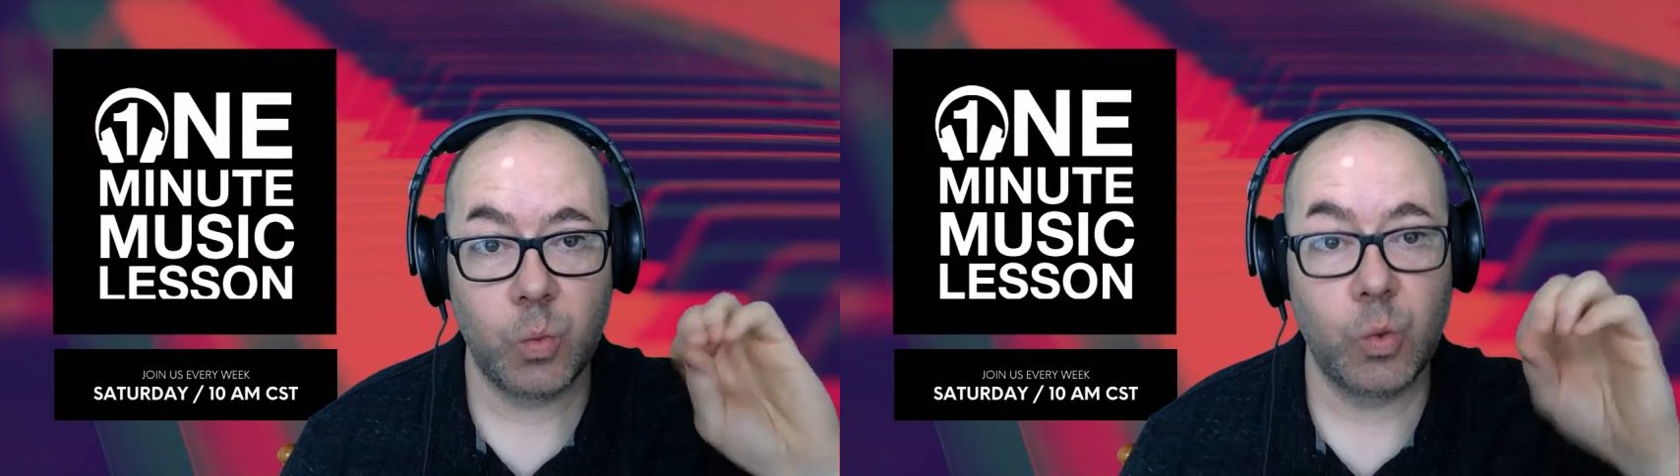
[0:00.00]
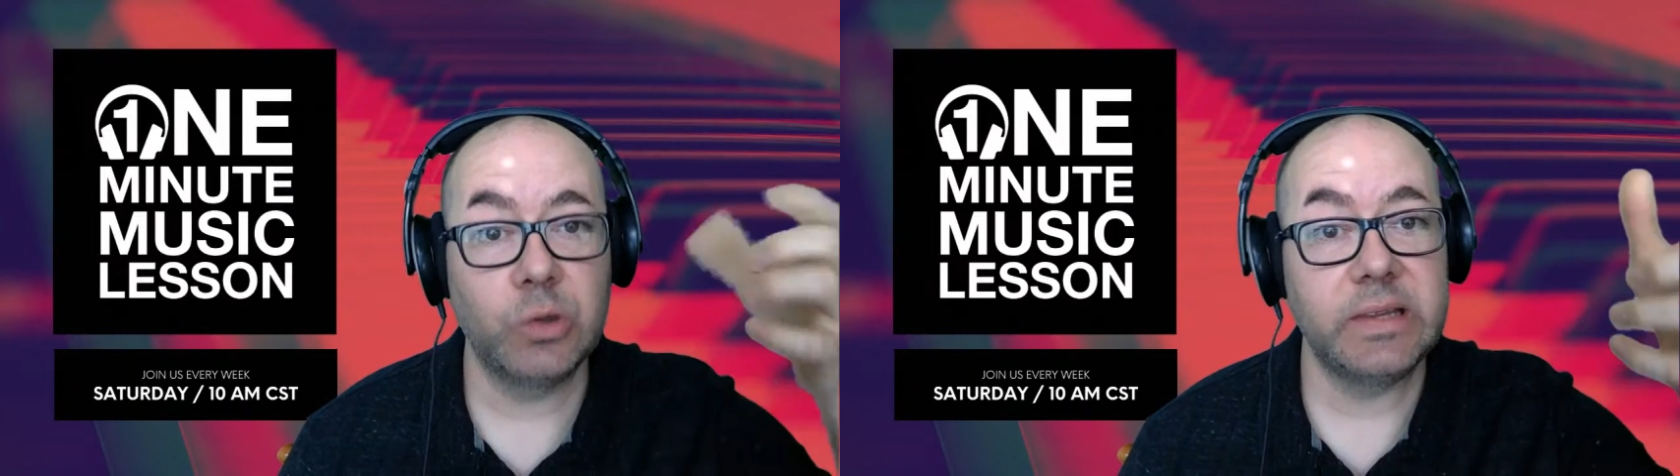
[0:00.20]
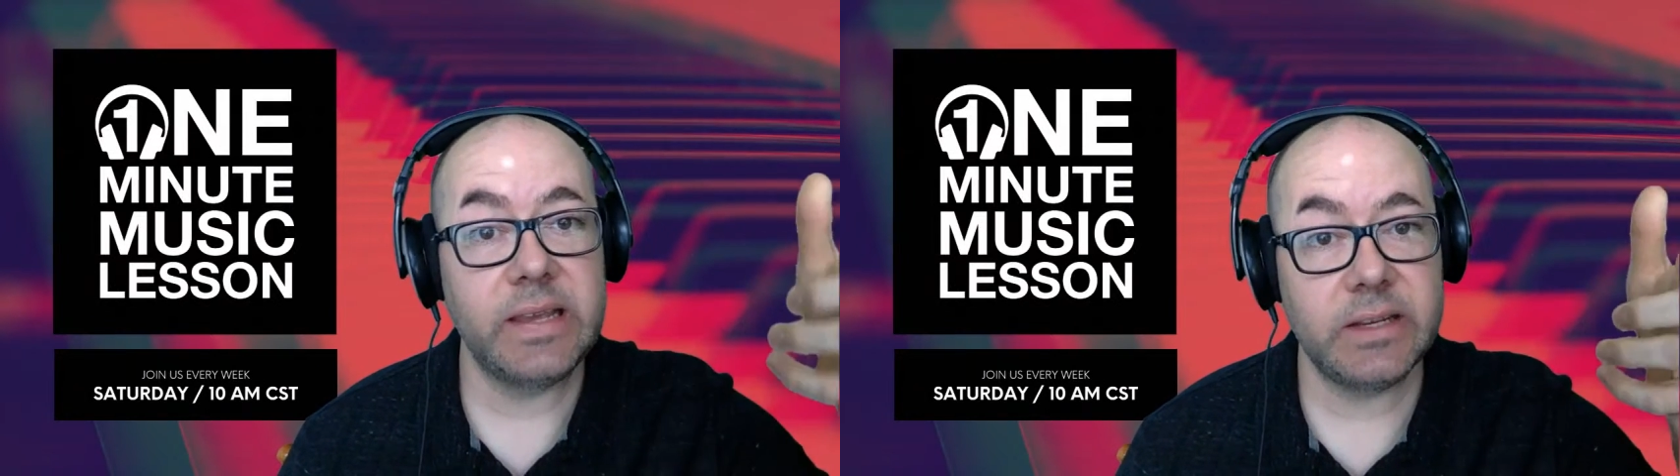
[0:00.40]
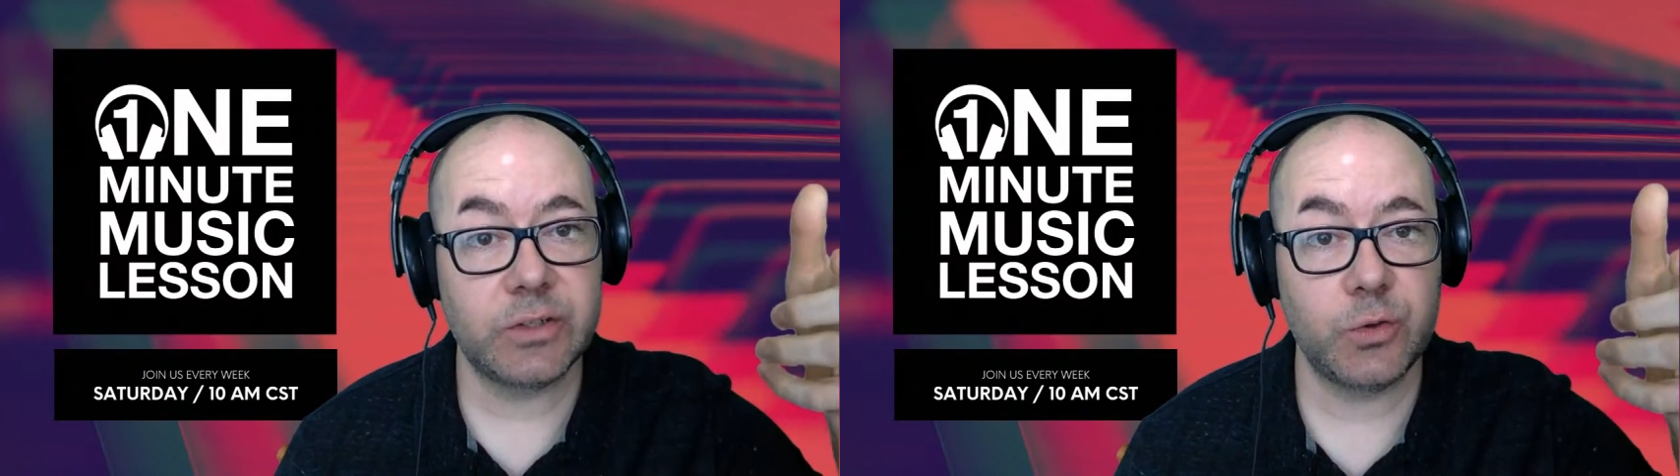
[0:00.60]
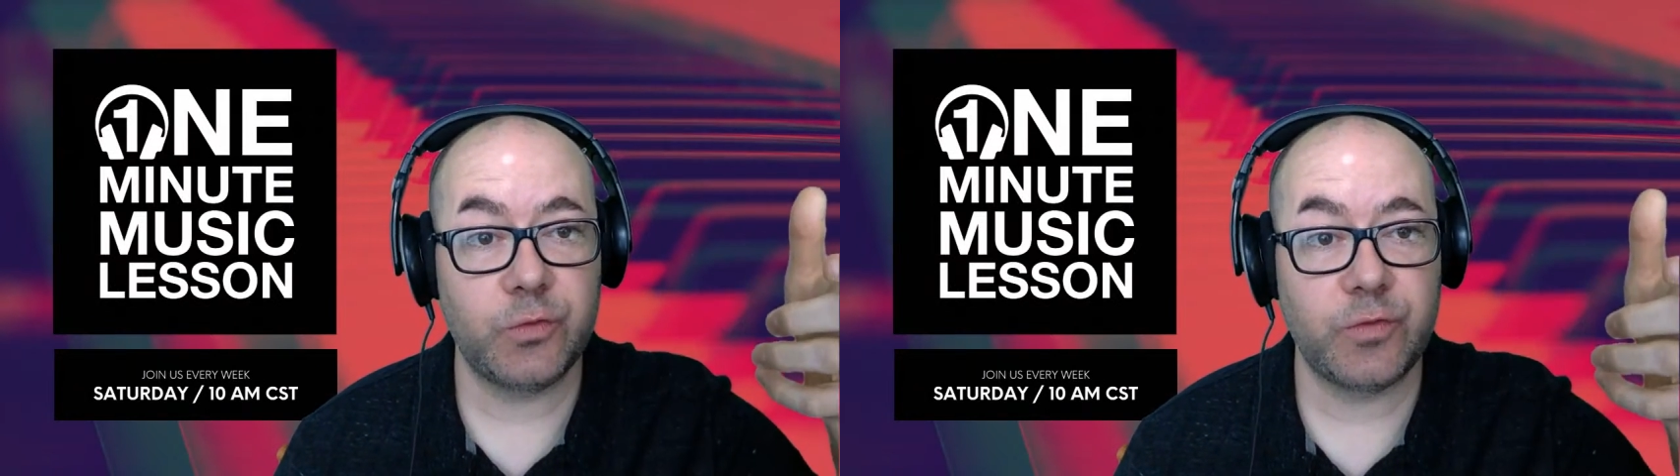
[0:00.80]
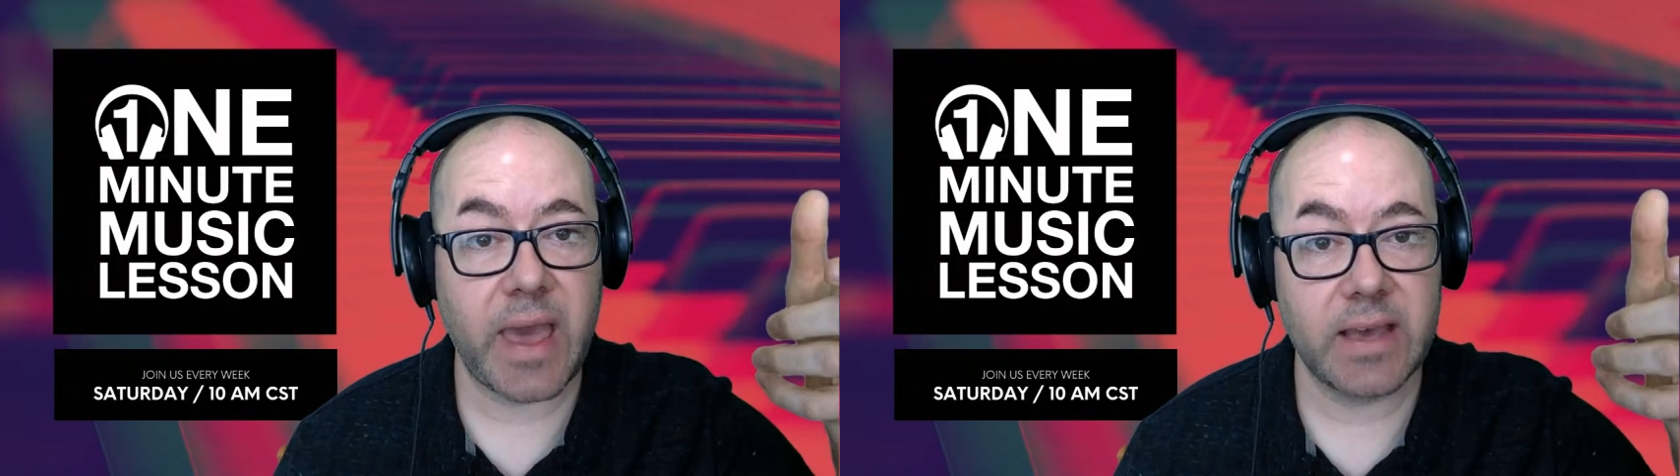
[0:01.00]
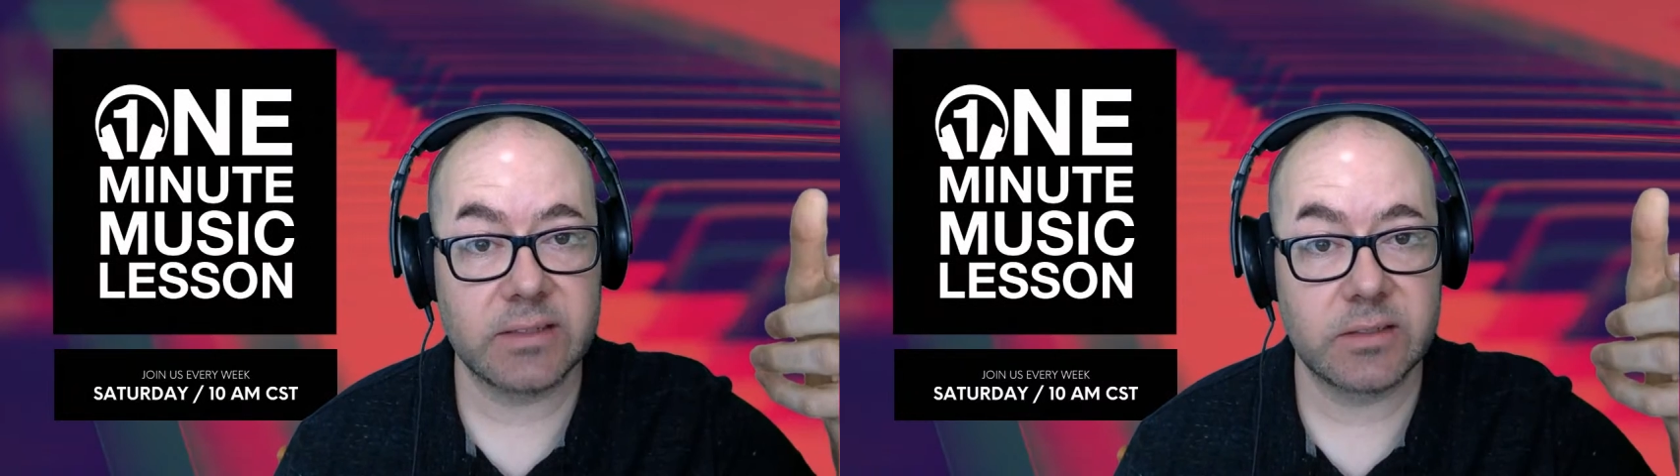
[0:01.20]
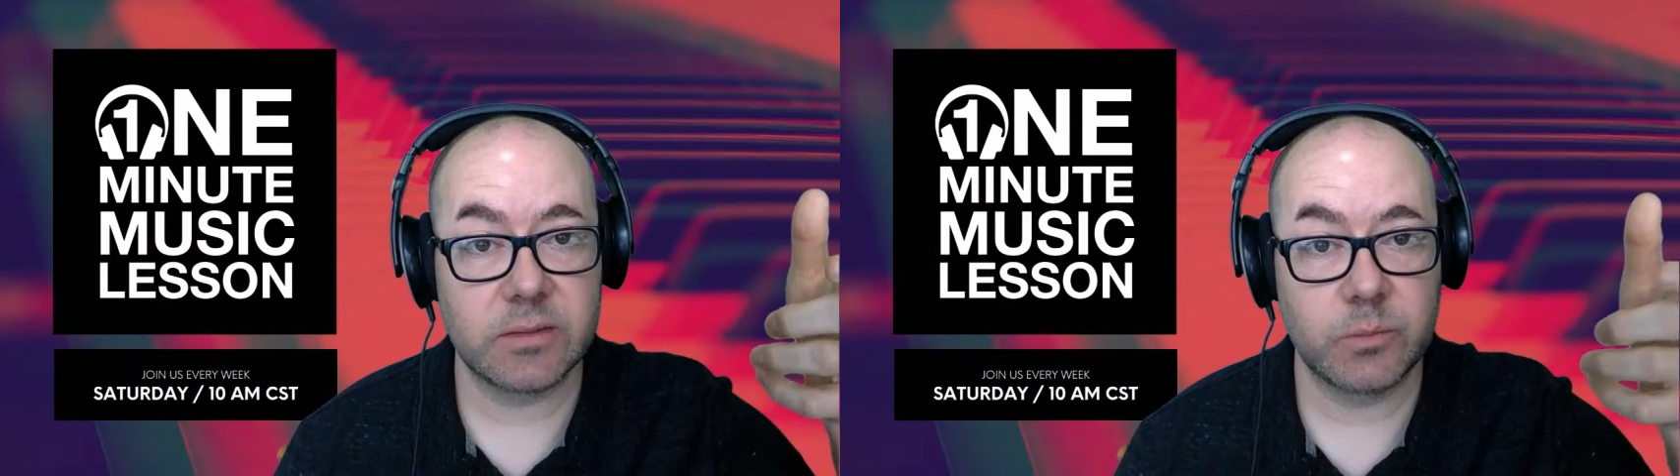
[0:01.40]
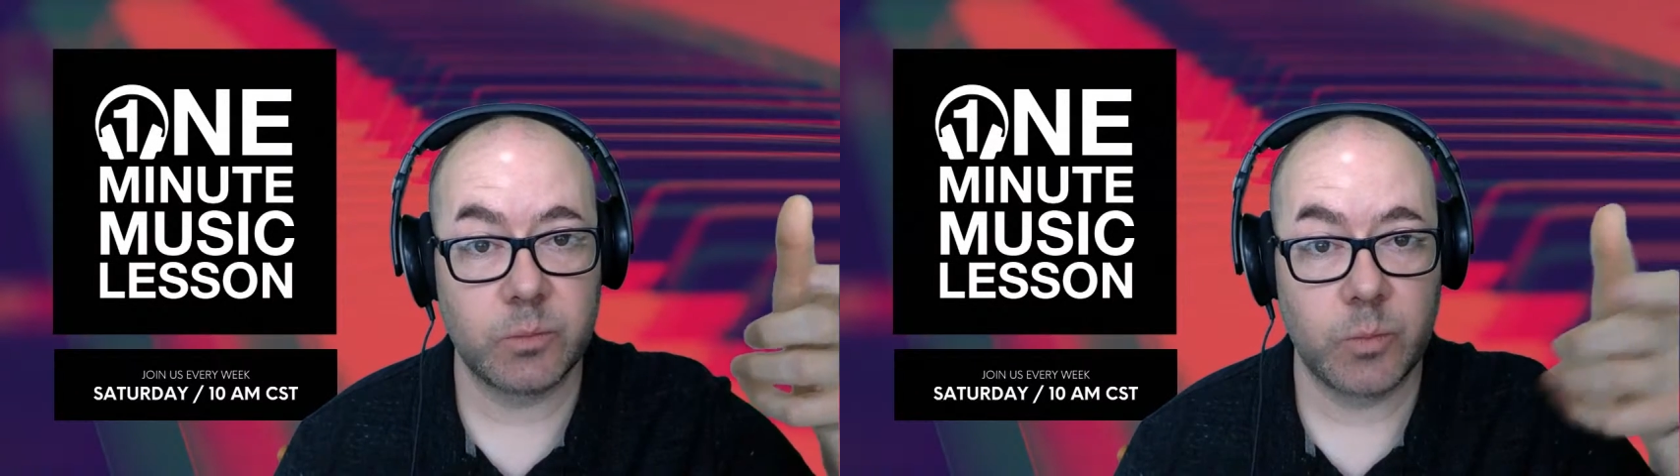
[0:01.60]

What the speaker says: will lead to fast,